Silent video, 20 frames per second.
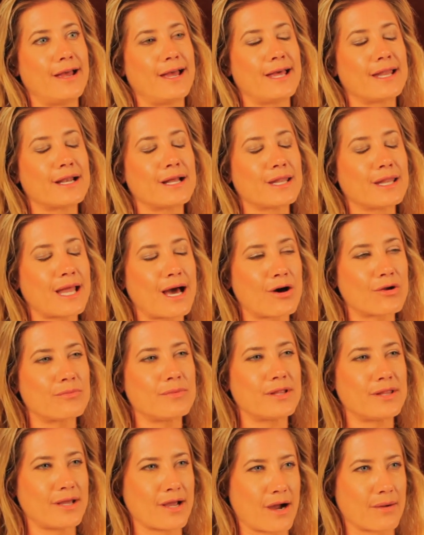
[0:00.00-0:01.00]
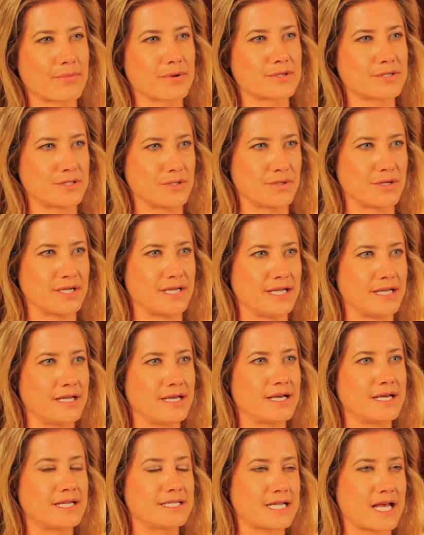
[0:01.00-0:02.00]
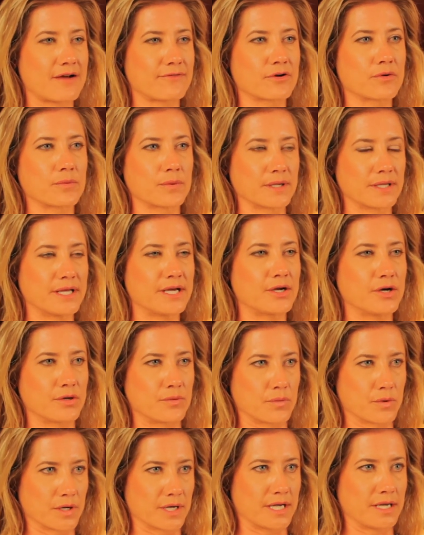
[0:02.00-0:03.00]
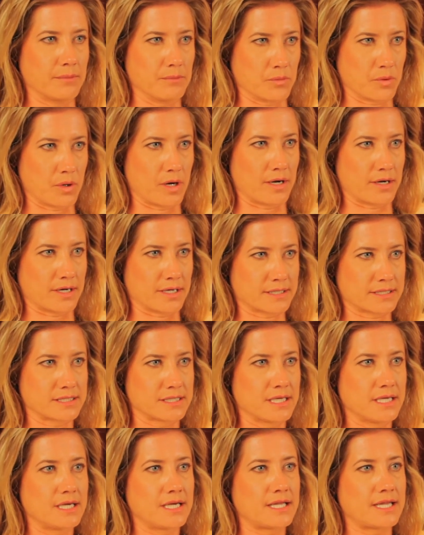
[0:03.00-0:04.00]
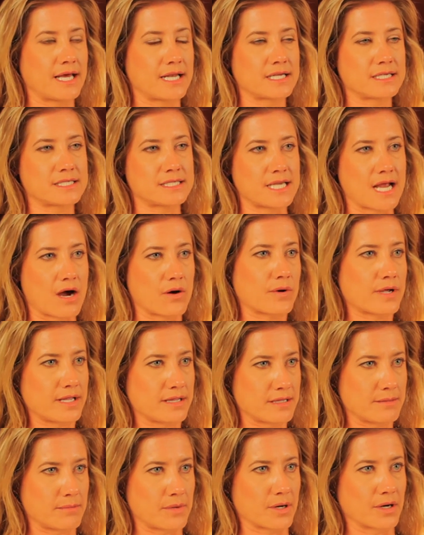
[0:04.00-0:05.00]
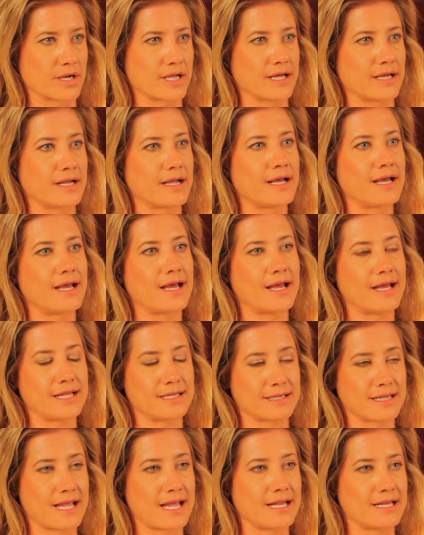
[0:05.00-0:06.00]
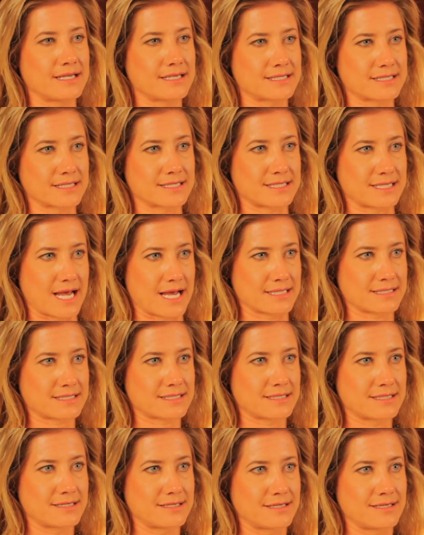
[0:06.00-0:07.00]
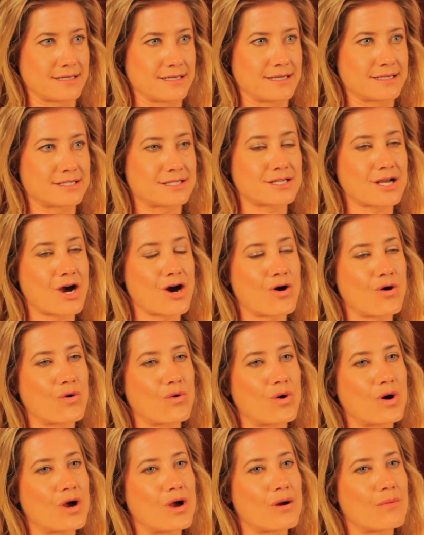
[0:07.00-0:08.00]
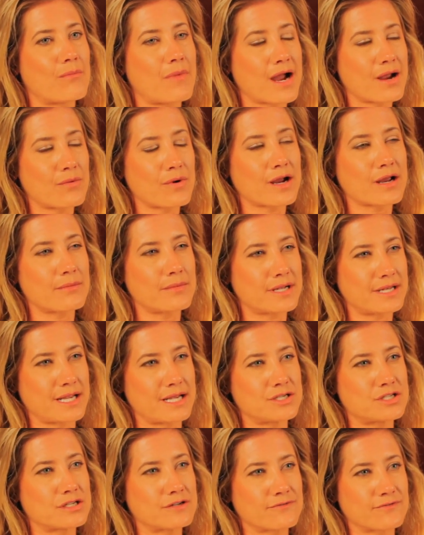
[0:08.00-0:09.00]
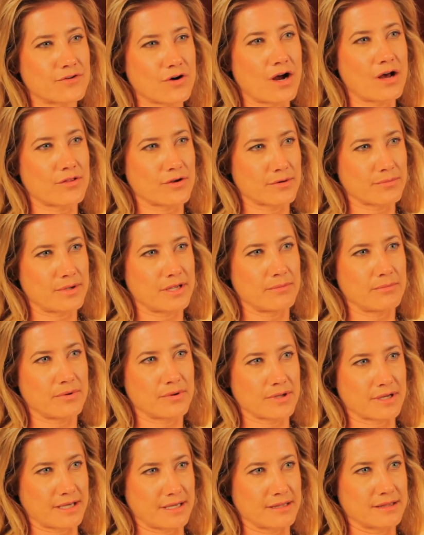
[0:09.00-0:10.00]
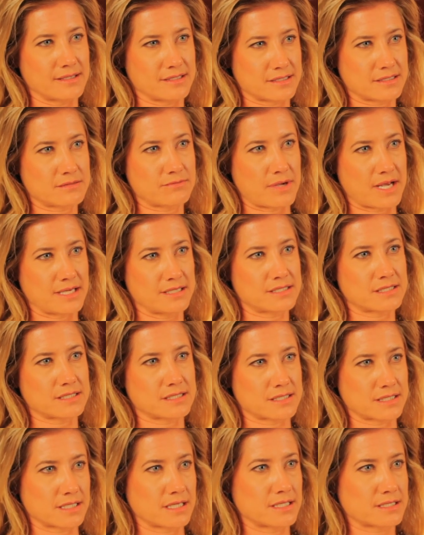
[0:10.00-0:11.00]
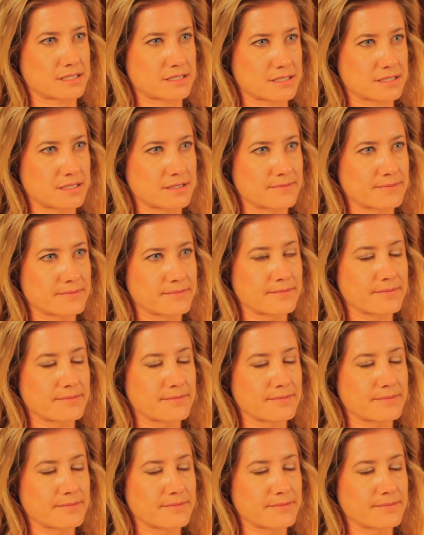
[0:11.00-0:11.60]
it allowed me the opportunity to have a really good working product that is now in the market and gaining success. So my recommendation for other people in this space is this.